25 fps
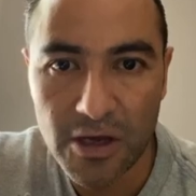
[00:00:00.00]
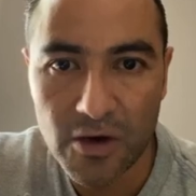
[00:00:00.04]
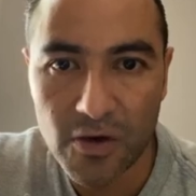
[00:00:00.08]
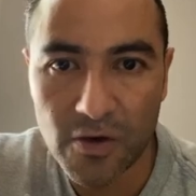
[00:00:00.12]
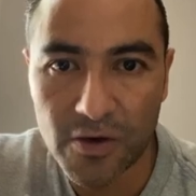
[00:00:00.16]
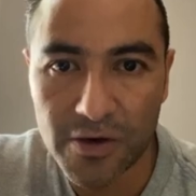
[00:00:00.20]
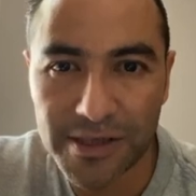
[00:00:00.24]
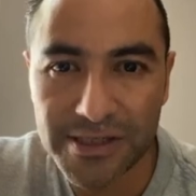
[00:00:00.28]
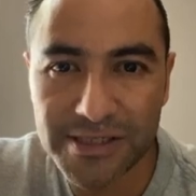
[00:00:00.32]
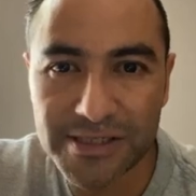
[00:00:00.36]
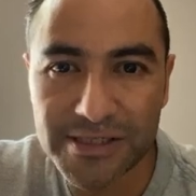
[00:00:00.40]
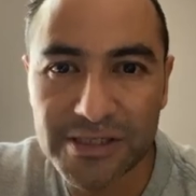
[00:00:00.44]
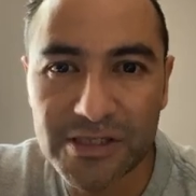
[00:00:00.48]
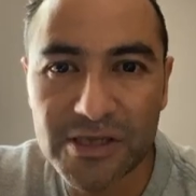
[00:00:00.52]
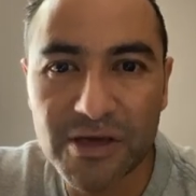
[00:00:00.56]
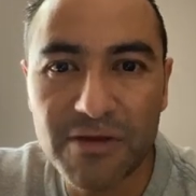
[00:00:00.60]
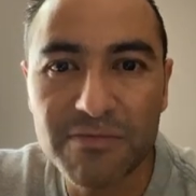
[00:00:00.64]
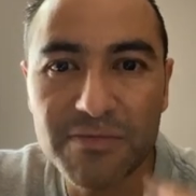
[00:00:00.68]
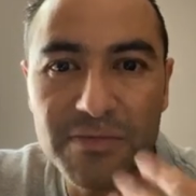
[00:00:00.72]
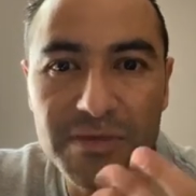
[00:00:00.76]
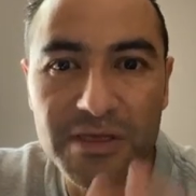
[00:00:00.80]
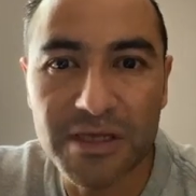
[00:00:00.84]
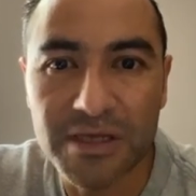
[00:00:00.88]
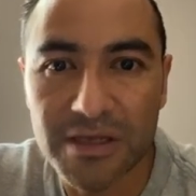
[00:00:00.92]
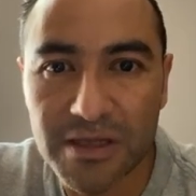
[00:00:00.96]
Or is
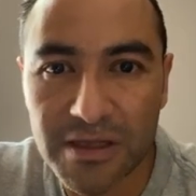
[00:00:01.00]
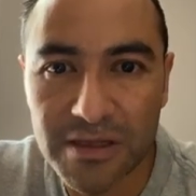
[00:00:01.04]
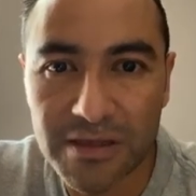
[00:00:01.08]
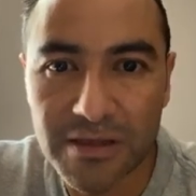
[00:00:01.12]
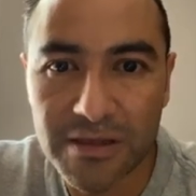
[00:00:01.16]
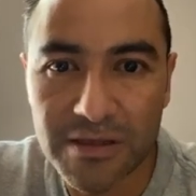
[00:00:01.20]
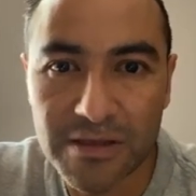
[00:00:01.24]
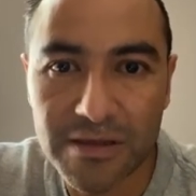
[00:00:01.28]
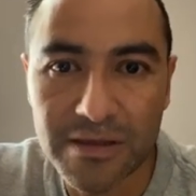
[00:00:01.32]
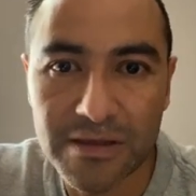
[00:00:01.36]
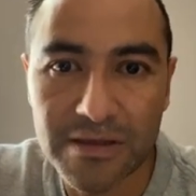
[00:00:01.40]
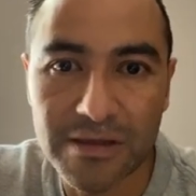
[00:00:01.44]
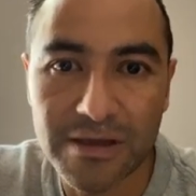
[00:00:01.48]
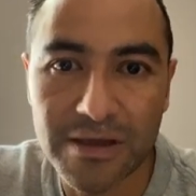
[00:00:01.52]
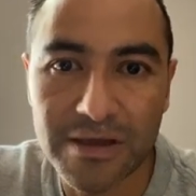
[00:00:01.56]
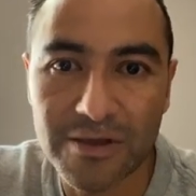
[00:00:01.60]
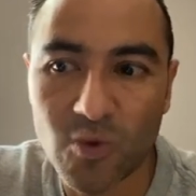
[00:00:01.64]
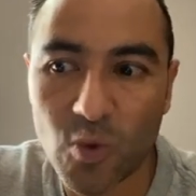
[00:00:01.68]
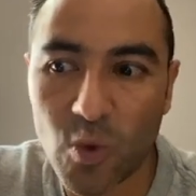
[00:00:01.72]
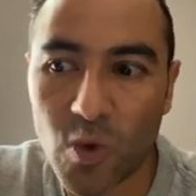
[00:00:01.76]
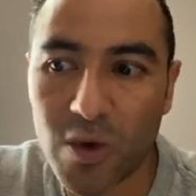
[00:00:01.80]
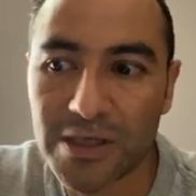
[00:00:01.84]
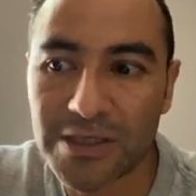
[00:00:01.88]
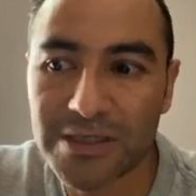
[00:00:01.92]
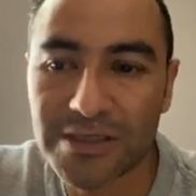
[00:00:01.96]
something that
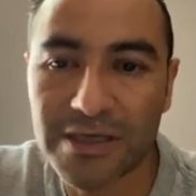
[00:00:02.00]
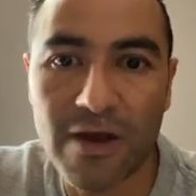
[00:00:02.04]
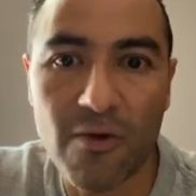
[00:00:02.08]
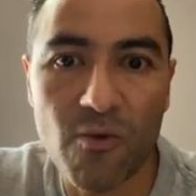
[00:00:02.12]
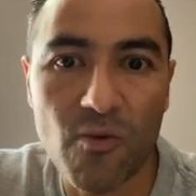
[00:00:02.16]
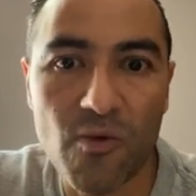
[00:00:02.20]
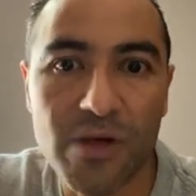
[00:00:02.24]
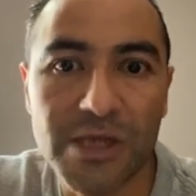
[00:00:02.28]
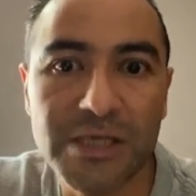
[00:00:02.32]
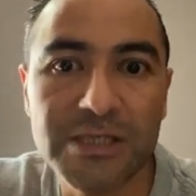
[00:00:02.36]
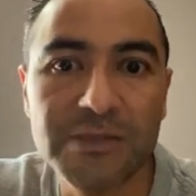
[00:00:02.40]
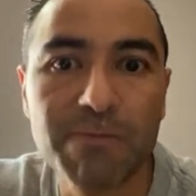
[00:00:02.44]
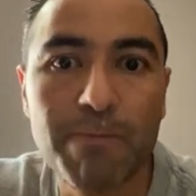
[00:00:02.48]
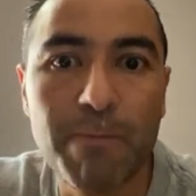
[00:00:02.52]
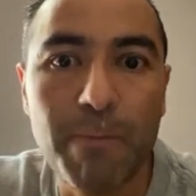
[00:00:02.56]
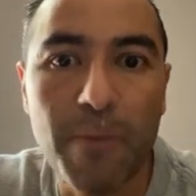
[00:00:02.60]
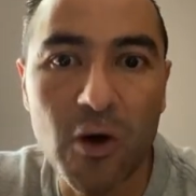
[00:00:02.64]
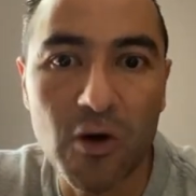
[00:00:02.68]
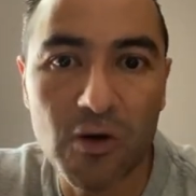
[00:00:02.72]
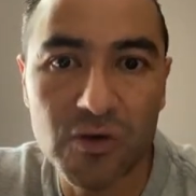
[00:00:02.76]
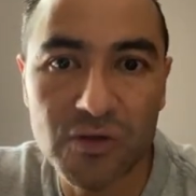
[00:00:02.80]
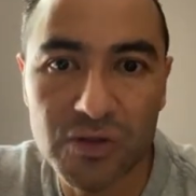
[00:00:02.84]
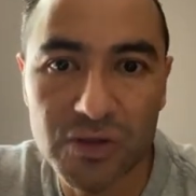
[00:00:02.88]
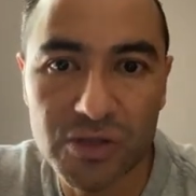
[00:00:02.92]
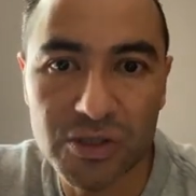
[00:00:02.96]
was a
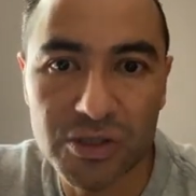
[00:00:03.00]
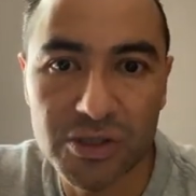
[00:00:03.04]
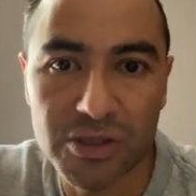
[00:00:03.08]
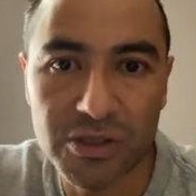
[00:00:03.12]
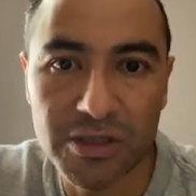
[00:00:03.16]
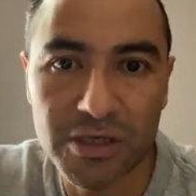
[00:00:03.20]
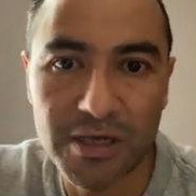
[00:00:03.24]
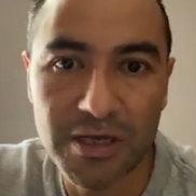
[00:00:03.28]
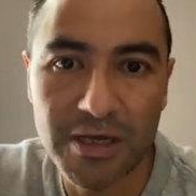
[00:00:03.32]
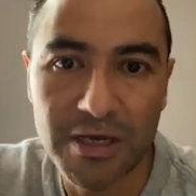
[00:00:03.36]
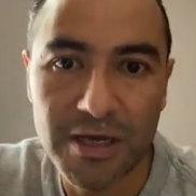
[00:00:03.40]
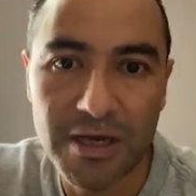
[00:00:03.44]
response